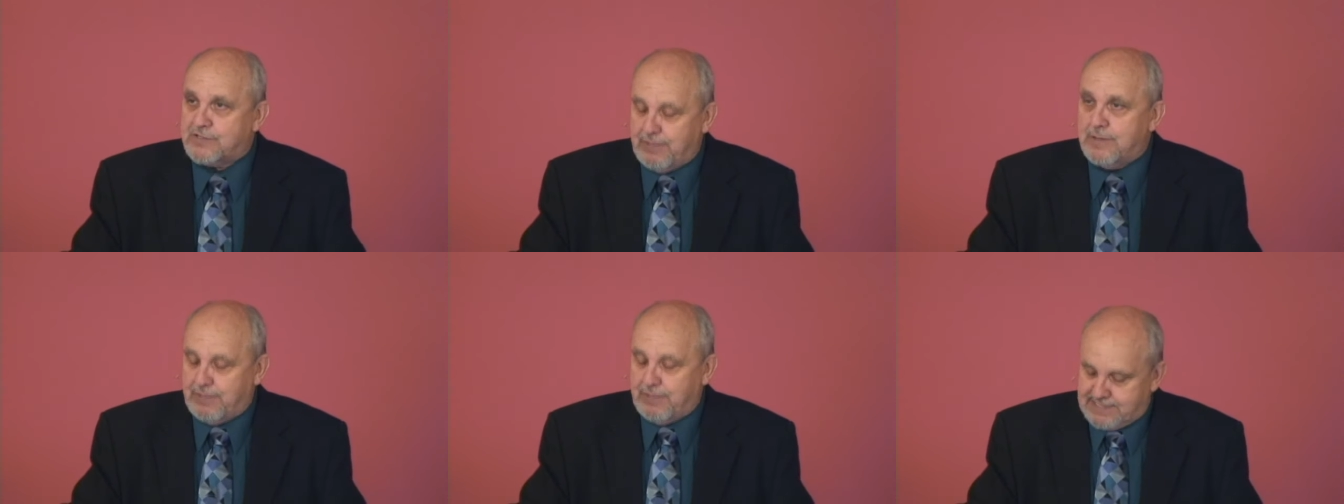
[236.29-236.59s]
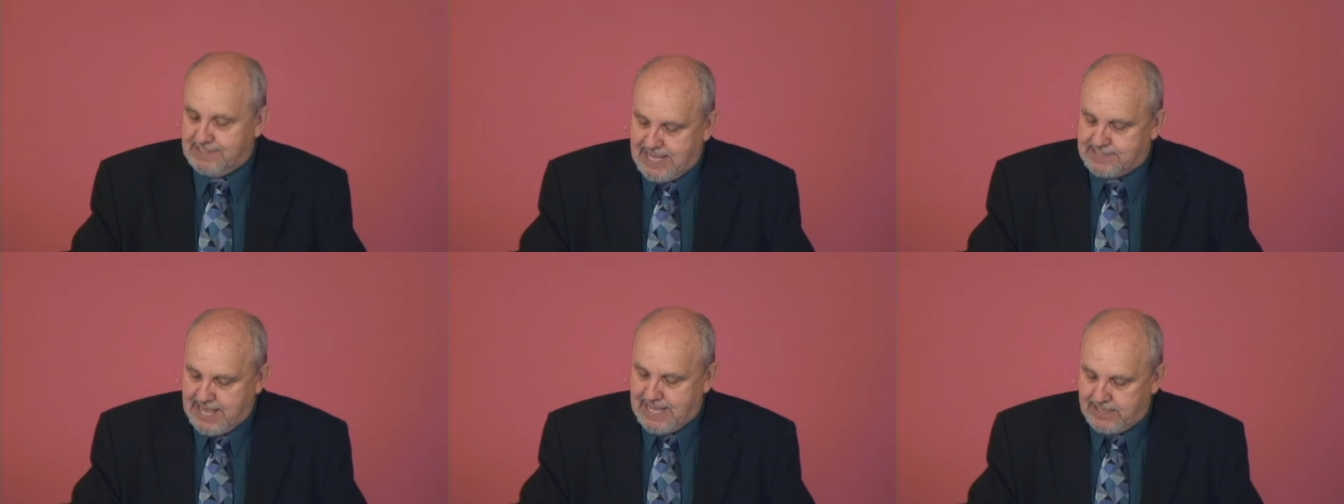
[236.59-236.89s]
simple
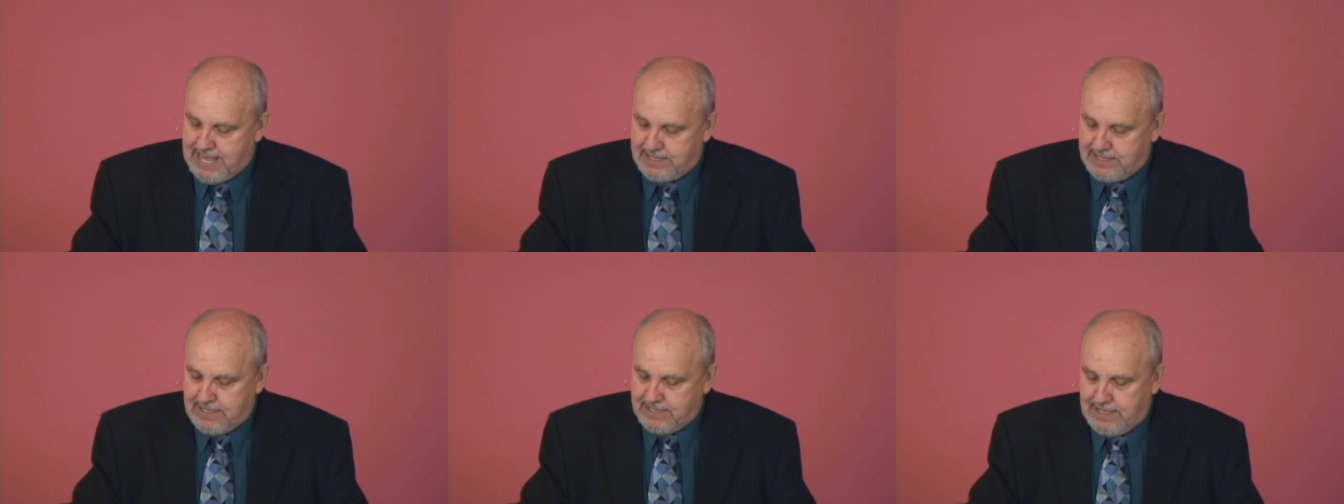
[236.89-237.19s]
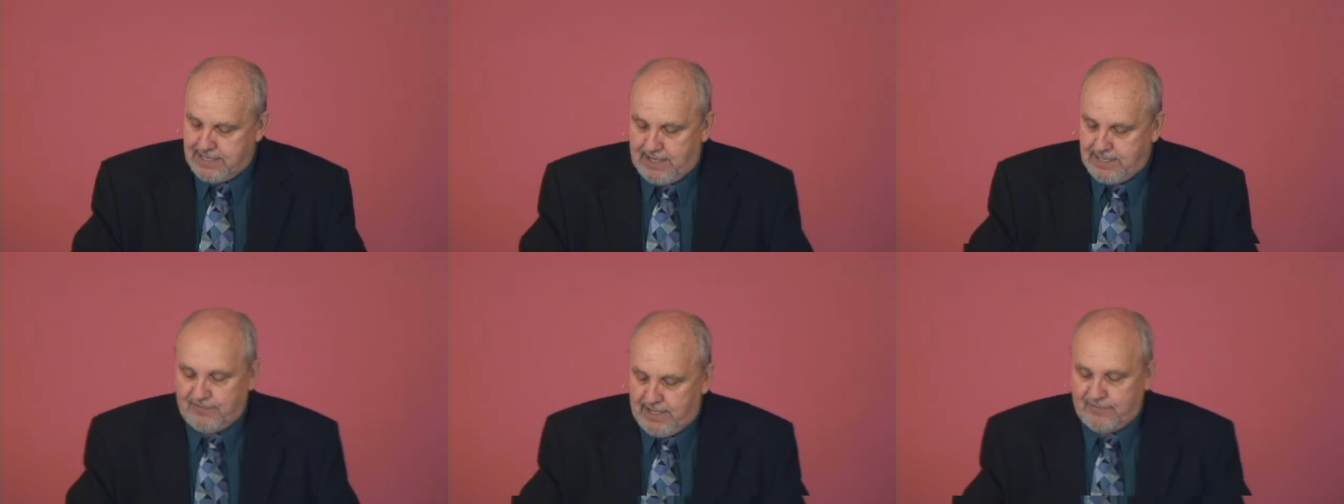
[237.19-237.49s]
as that,
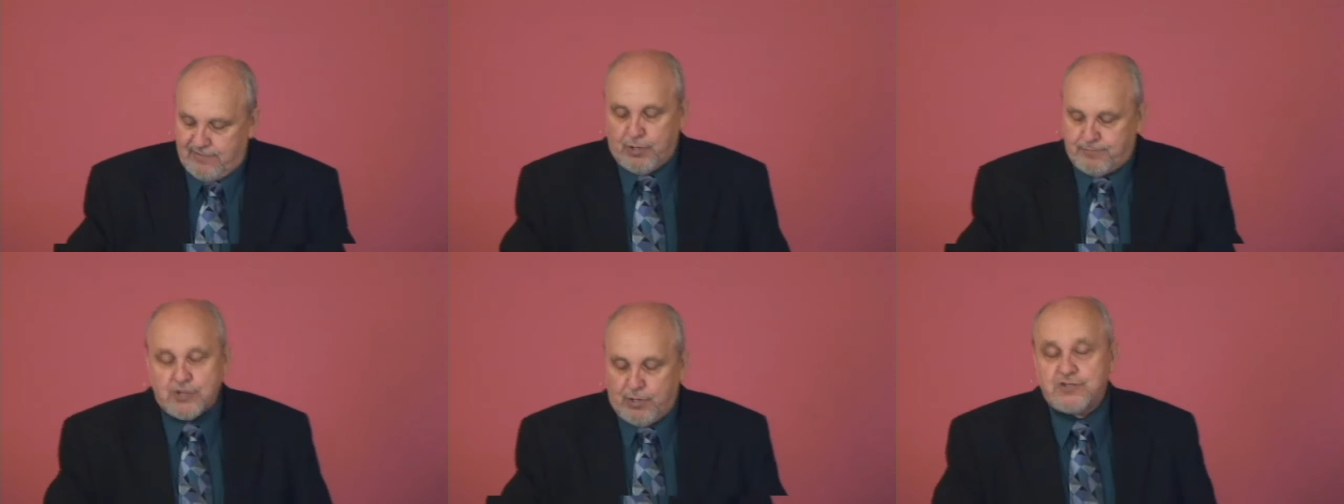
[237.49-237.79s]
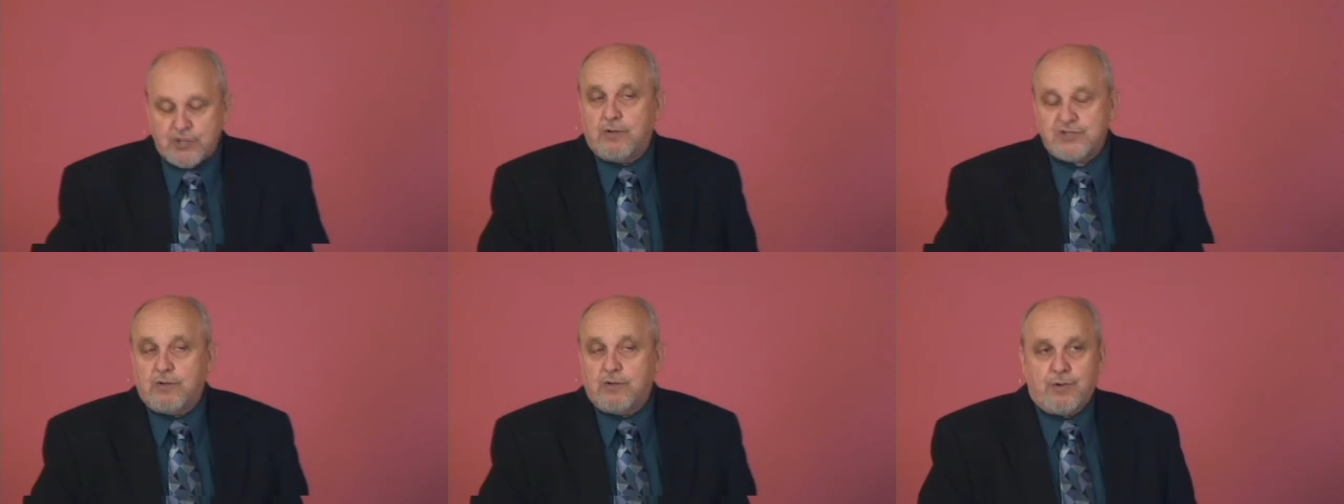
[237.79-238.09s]
of
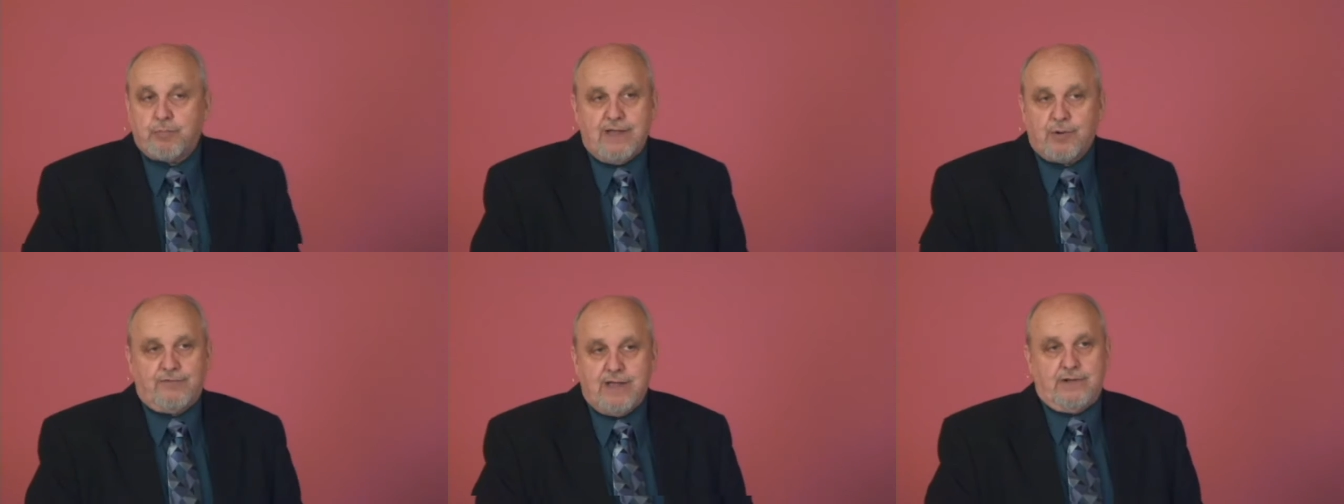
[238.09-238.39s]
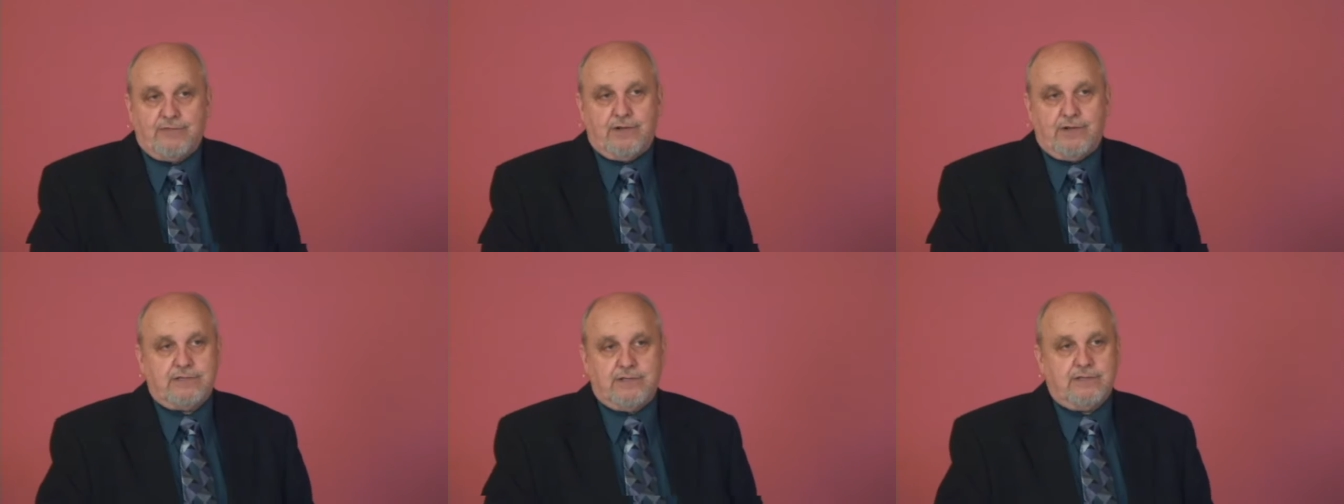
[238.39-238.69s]
personal
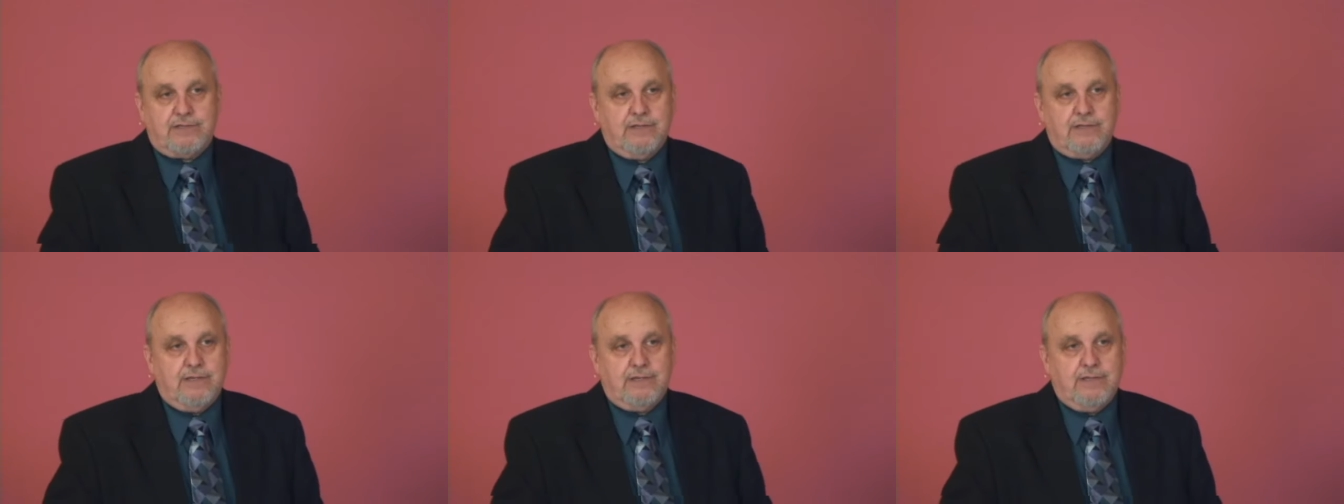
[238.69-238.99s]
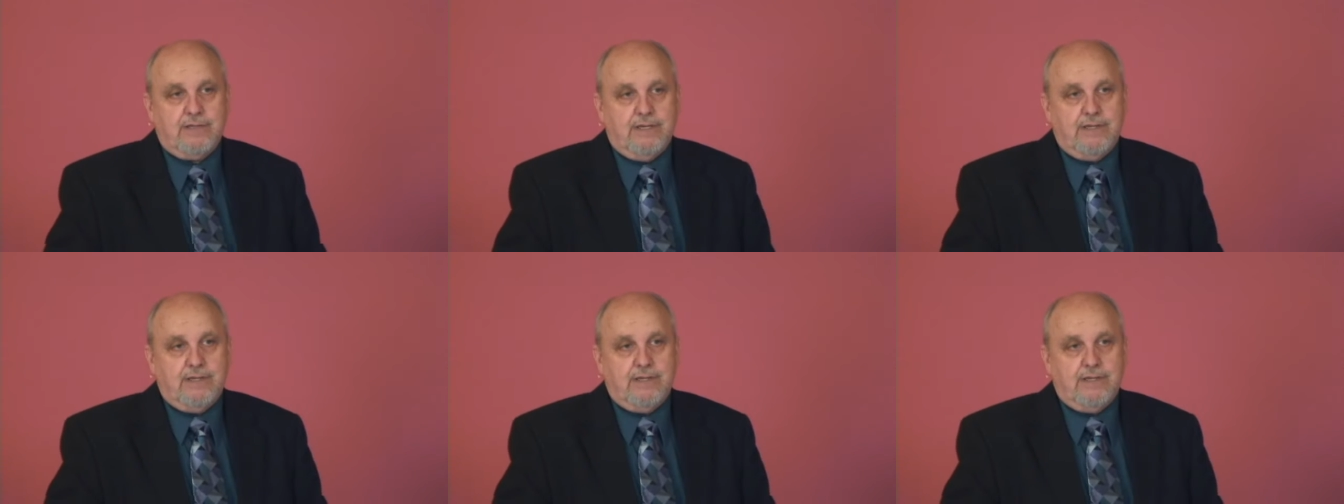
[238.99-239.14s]
preference.